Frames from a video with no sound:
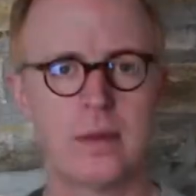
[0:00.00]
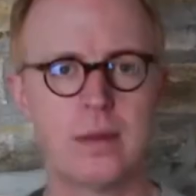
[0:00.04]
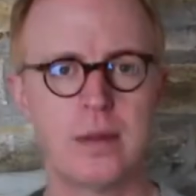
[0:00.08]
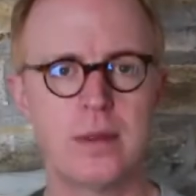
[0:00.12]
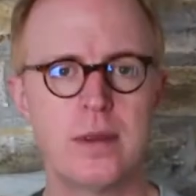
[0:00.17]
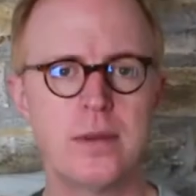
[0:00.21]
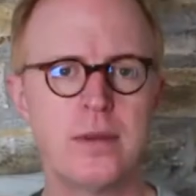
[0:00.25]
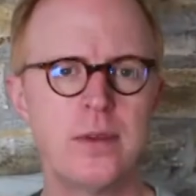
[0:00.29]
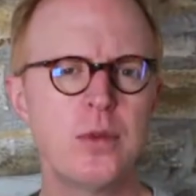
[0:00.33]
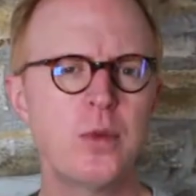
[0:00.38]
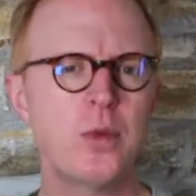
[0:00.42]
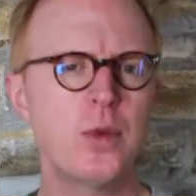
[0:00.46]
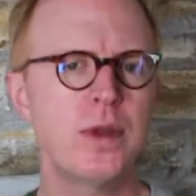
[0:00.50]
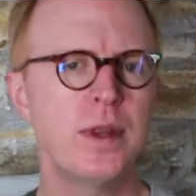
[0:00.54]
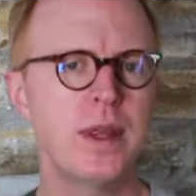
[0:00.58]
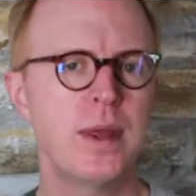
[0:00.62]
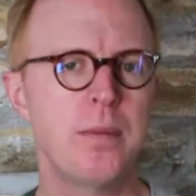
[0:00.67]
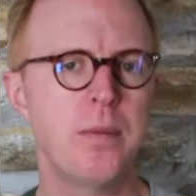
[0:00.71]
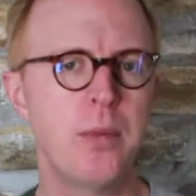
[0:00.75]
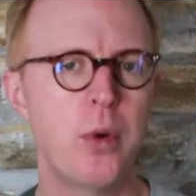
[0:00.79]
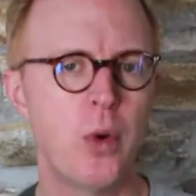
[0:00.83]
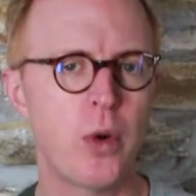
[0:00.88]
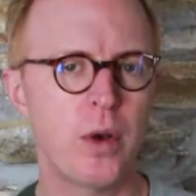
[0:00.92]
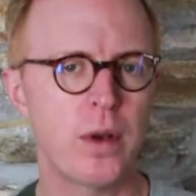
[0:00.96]
This is really
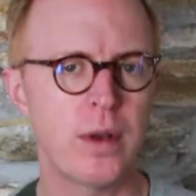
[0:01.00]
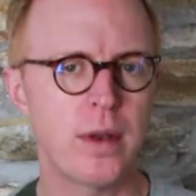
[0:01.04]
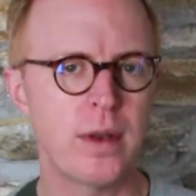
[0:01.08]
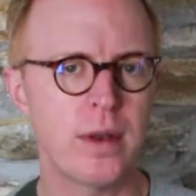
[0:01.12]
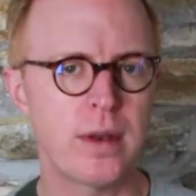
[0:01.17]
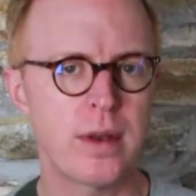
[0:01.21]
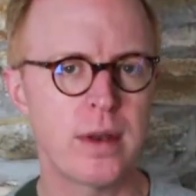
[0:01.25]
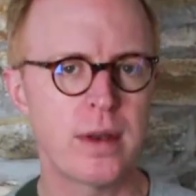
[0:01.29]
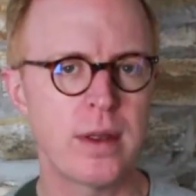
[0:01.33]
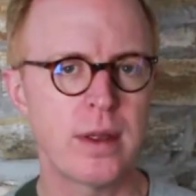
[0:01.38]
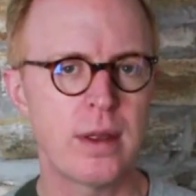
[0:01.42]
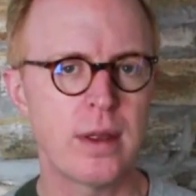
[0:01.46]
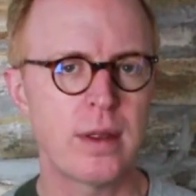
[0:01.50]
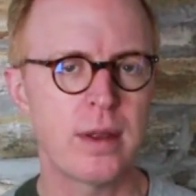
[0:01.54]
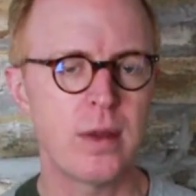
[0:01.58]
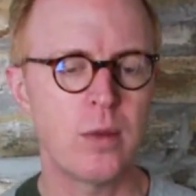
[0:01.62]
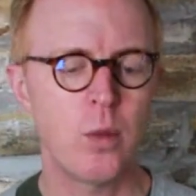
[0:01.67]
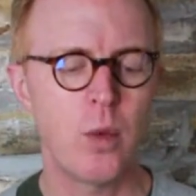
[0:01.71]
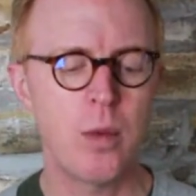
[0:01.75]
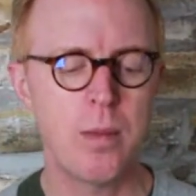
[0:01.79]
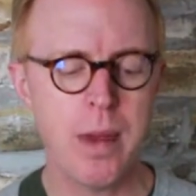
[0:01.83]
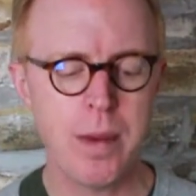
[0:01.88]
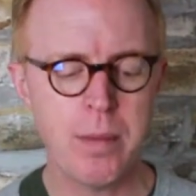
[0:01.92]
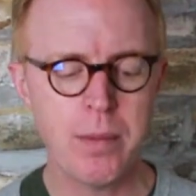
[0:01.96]
important.
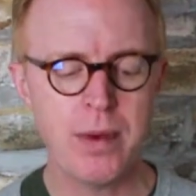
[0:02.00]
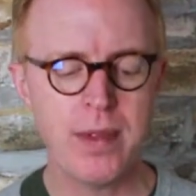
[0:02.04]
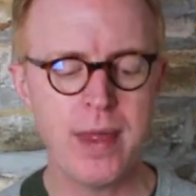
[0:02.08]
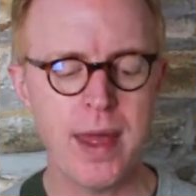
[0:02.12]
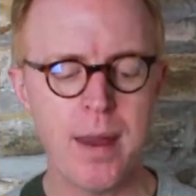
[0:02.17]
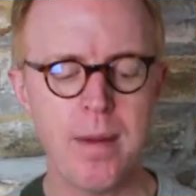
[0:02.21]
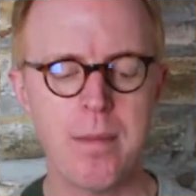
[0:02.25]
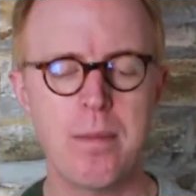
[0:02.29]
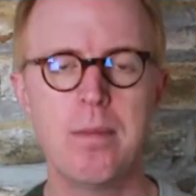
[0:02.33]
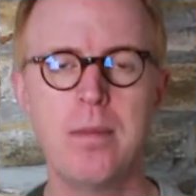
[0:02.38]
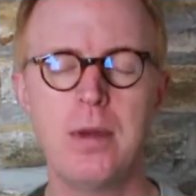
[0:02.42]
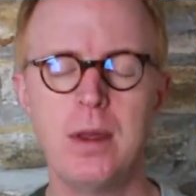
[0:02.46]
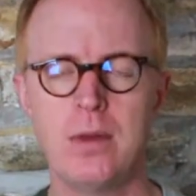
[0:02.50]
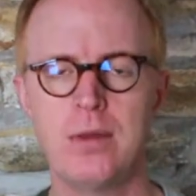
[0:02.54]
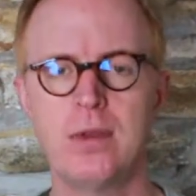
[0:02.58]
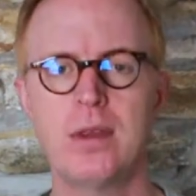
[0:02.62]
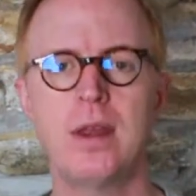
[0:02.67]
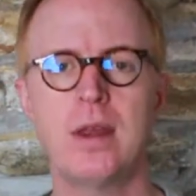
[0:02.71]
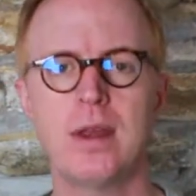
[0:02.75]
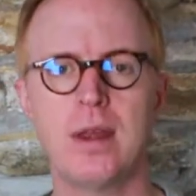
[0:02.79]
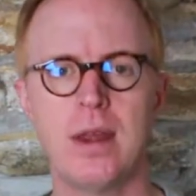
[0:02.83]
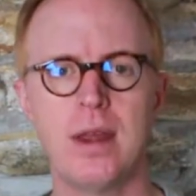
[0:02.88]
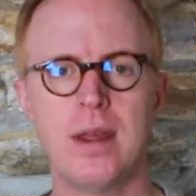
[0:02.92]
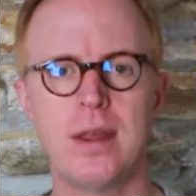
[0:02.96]
Remember that
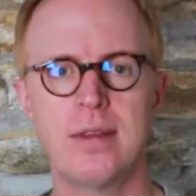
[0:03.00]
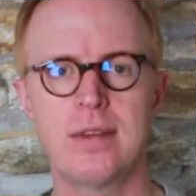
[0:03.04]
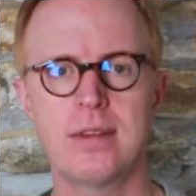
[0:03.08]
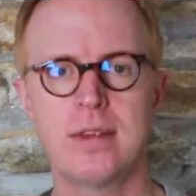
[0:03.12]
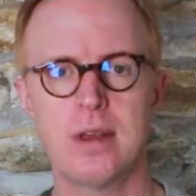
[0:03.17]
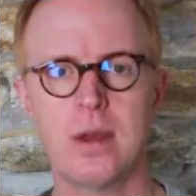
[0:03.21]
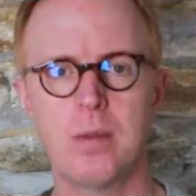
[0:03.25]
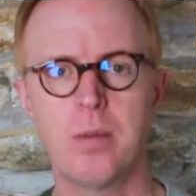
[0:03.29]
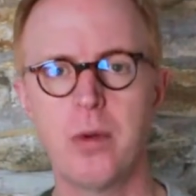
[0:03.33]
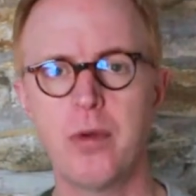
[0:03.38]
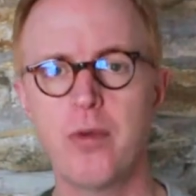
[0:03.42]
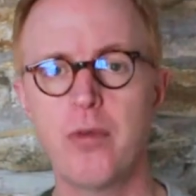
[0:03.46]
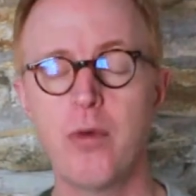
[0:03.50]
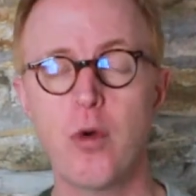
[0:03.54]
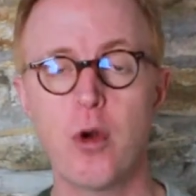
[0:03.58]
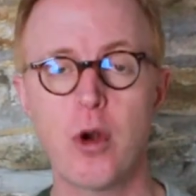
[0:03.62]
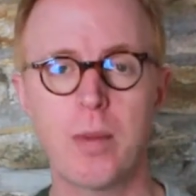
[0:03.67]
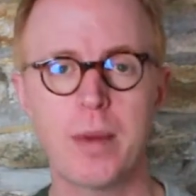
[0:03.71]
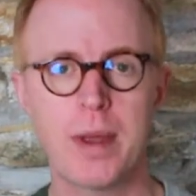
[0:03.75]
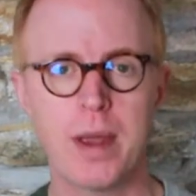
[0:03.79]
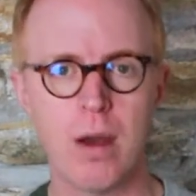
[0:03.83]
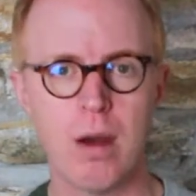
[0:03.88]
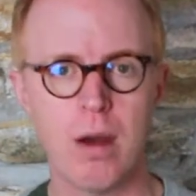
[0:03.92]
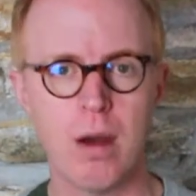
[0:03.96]
music is a
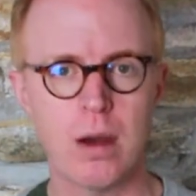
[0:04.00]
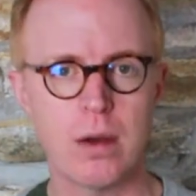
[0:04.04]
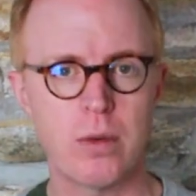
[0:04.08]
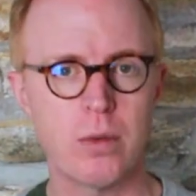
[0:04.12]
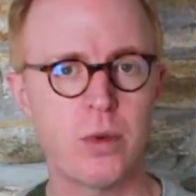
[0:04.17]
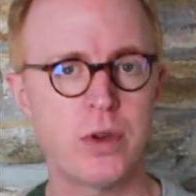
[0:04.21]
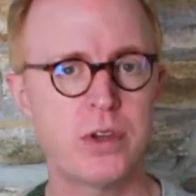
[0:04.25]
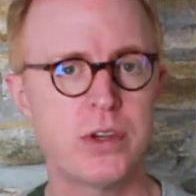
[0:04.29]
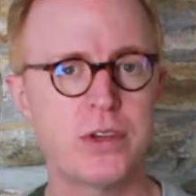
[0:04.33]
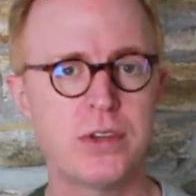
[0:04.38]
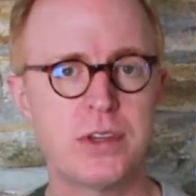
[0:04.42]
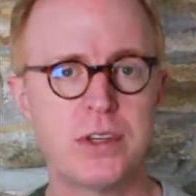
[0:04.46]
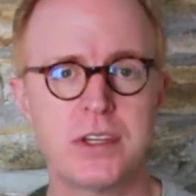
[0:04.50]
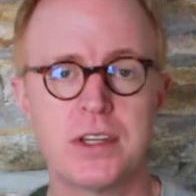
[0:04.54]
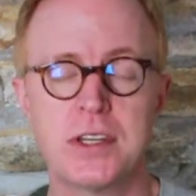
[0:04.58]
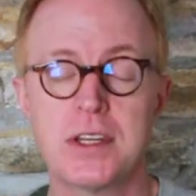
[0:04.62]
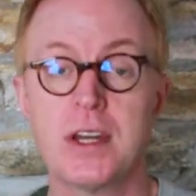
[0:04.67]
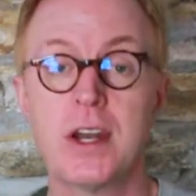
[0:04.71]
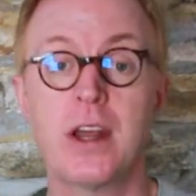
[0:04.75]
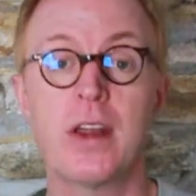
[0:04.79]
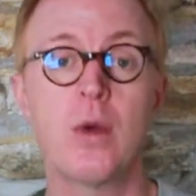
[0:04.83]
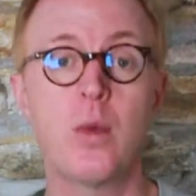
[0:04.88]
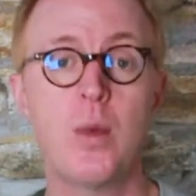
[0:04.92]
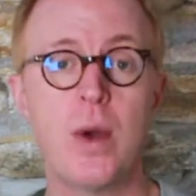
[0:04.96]
performing art, which is just another